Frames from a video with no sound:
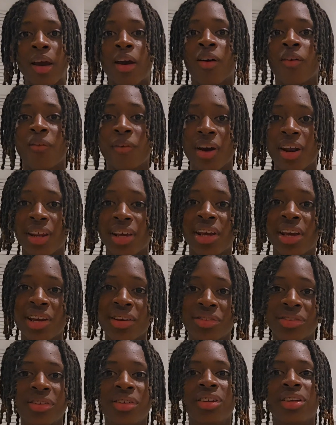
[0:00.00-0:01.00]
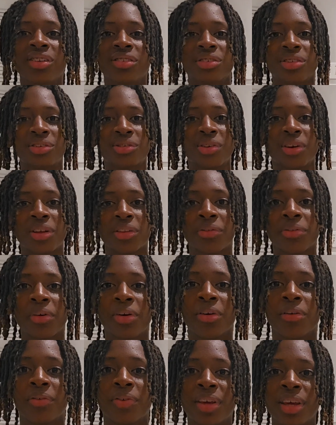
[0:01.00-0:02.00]
Radiation is the
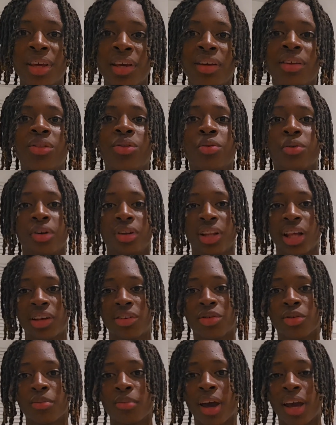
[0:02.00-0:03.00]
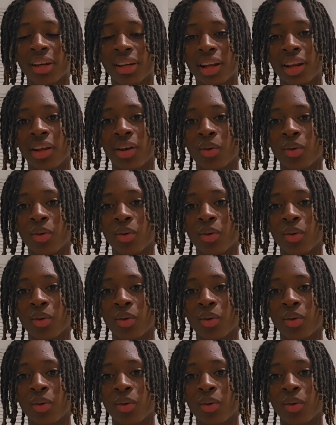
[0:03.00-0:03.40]
transfer of heat through electromagnetic